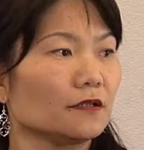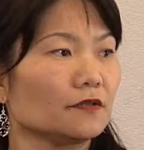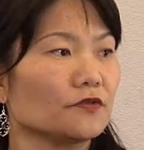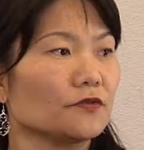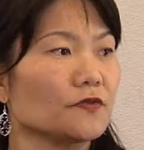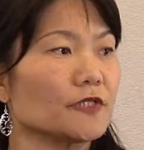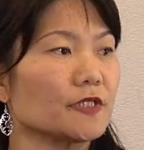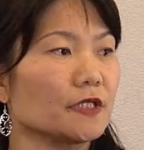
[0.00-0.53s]

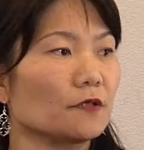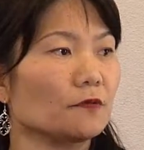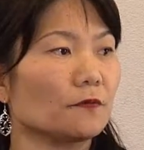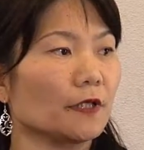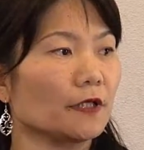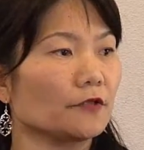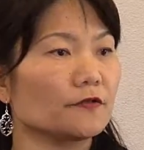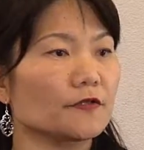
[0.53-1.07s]
to see
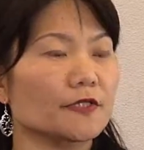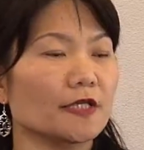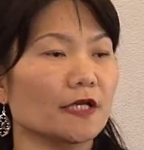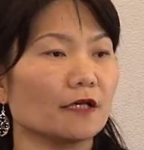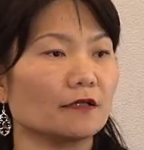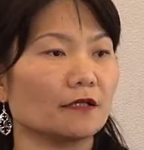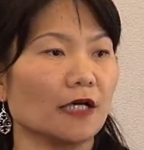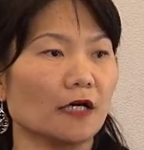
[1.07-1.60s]
where you
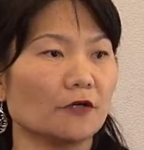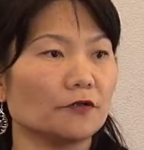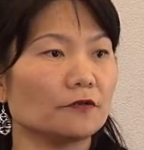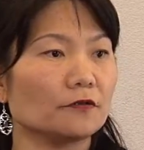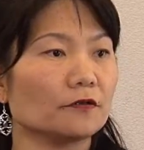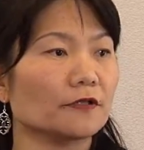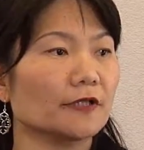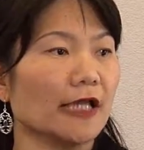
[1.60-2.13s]
stand, how you
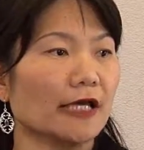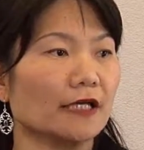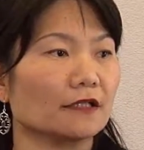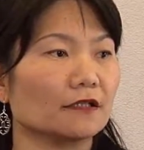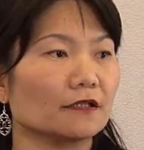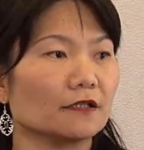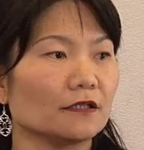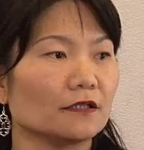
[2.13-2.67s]
look like
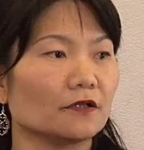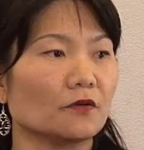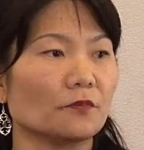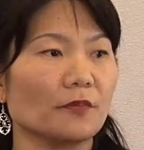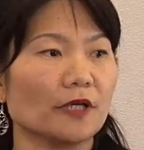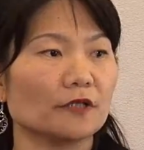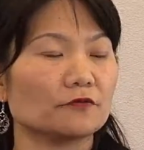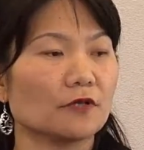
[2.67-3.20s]

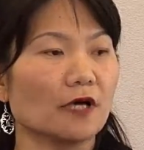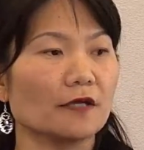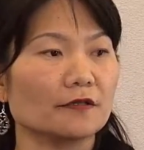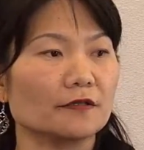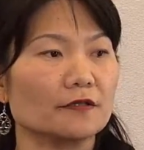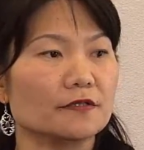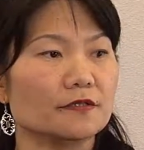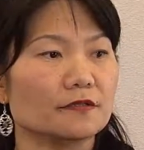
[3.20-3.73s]
compared to
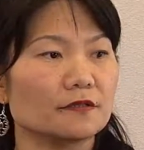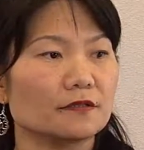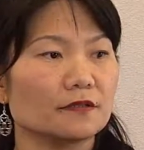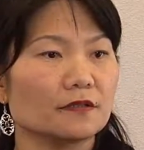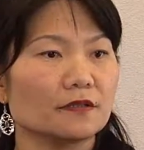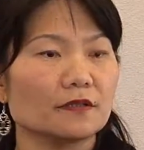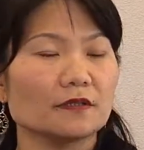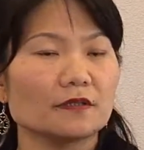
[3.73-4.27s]
others.
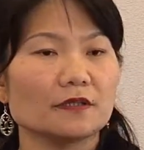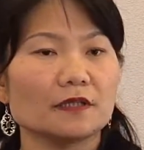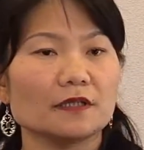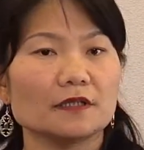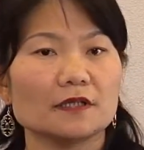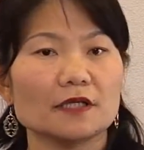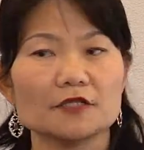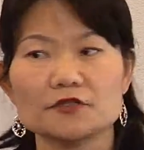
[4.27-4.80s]

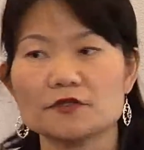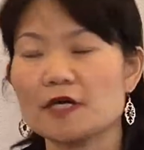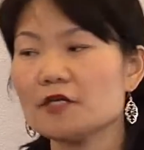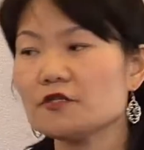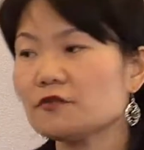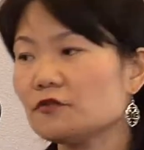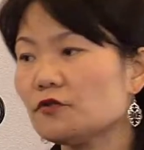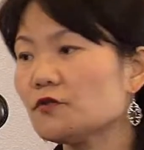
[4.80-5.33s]

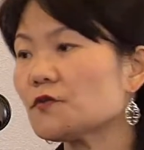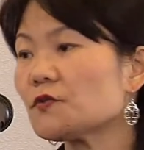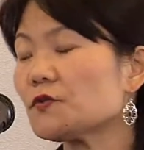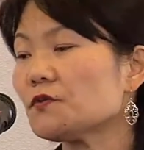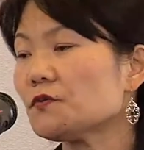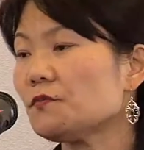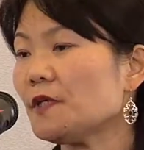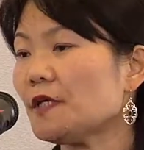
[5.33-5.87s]
Education used
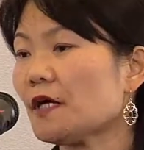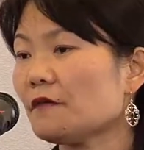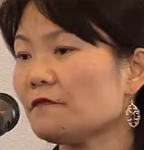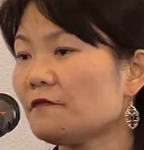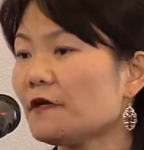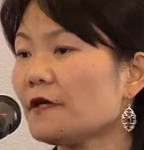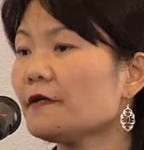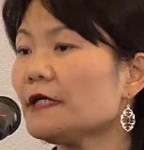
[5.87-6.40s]
to be a
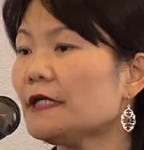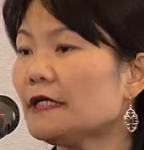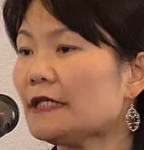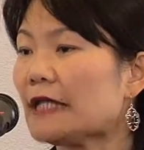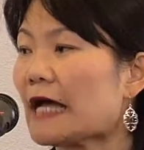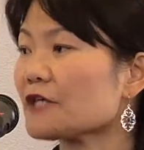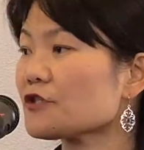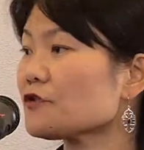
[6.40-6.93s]
very
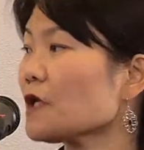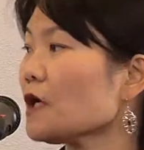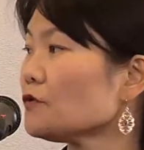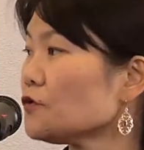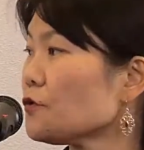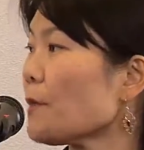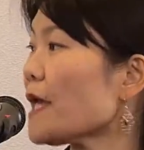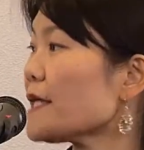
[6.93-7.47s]
national,
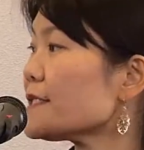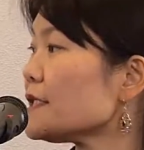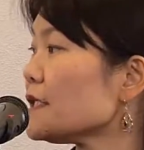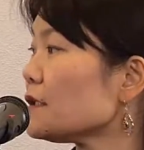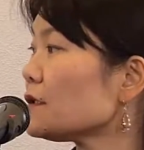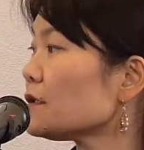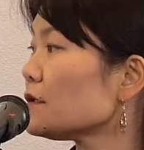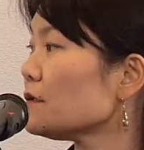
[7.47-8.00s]

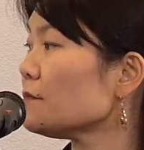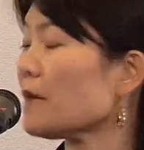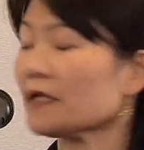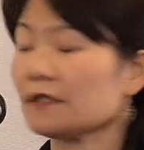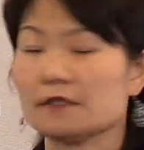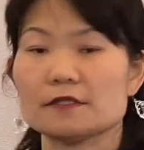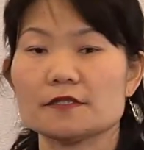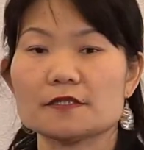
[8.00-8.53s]
domestic
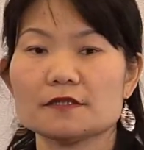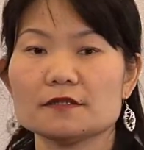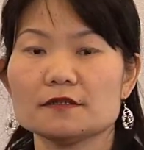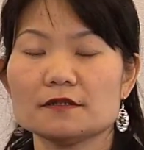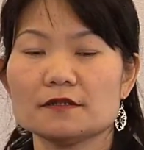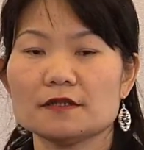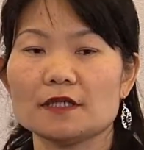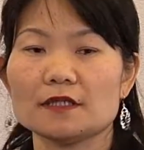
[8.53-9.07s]
matters,
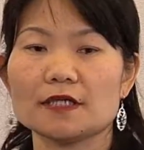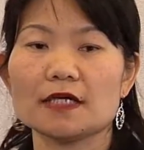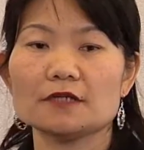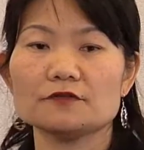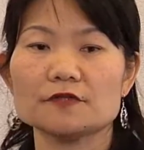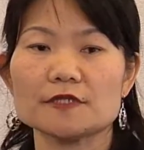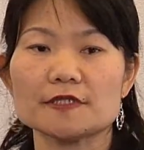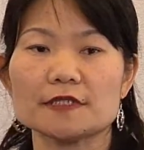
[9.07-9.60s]
and
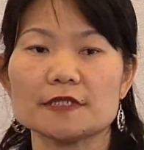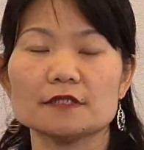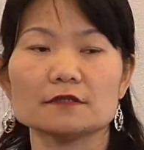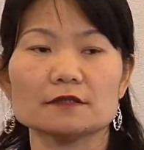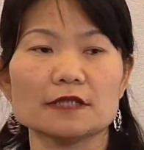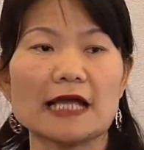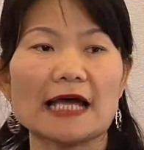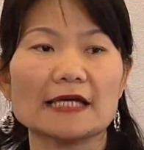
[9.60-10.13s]
countries
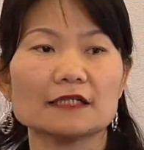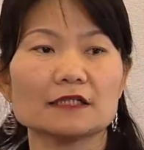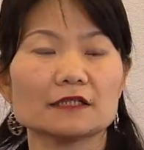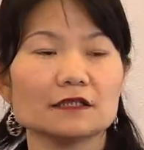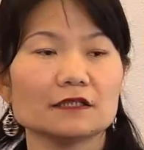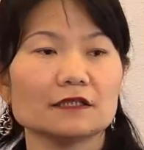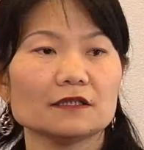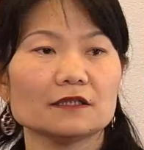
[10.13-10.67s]
didn't like
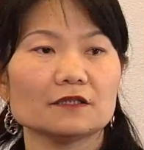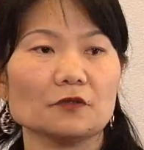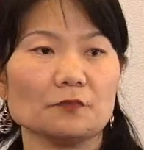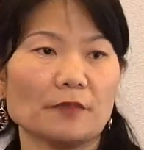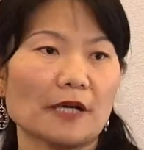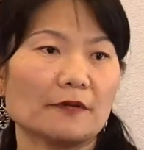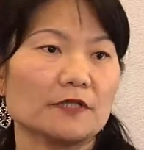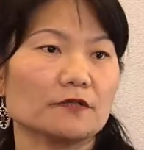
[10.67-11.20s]

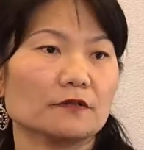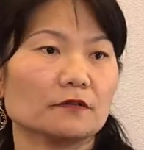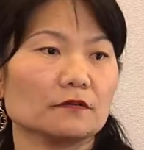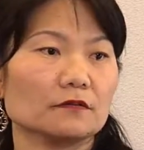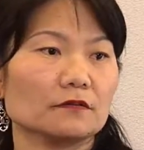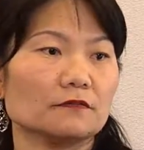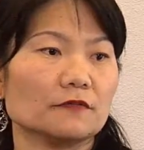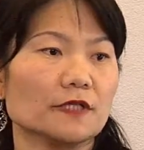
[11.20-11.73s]

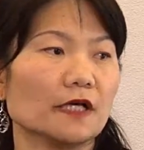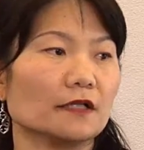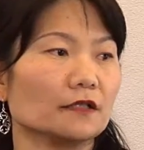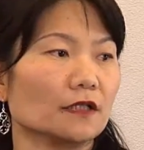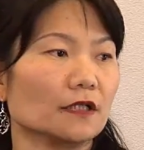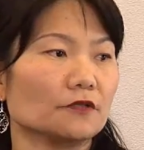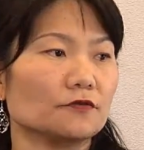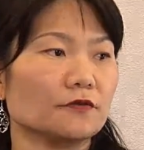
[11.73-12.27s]
comparison with other
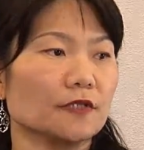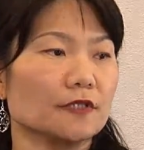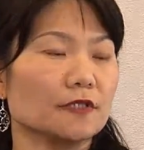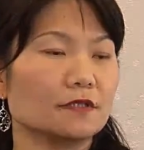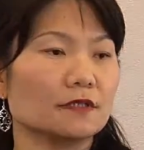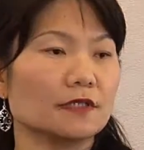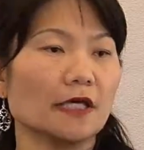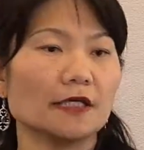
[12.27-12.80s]
countries,
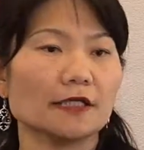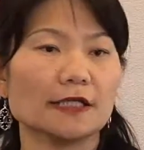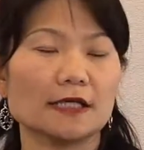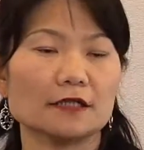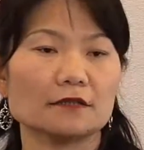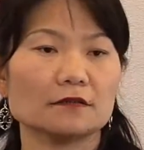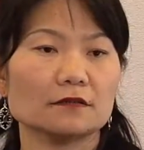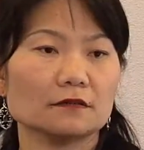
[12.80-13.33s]
saying
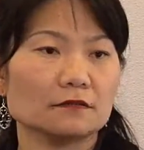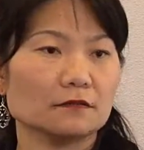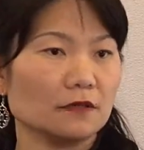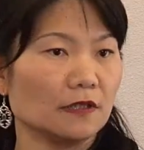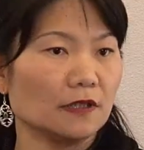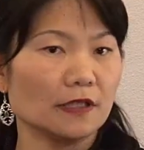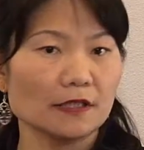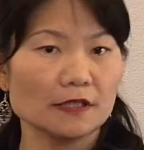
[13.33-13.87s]
that
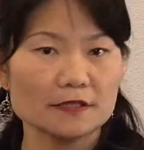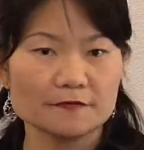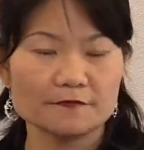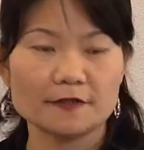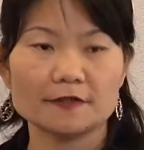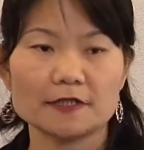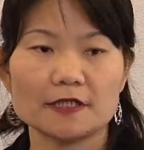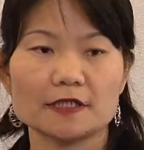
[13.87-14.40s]
it is
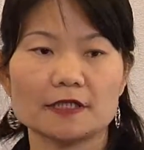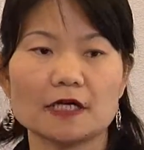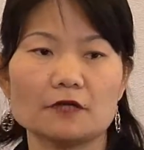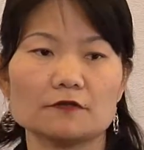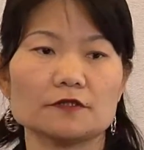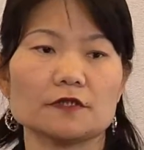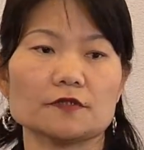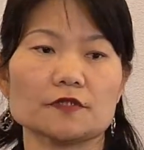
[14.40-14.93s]
very
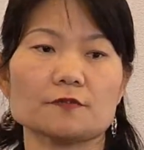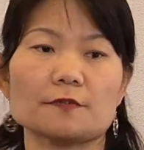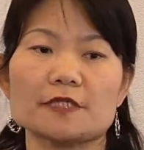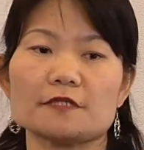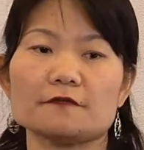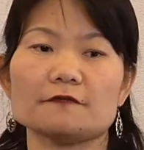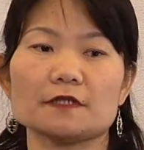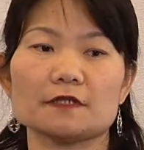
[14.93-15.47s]
culture
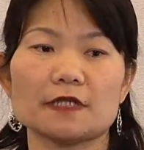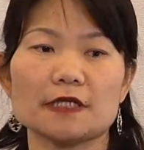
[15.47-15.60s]
specific,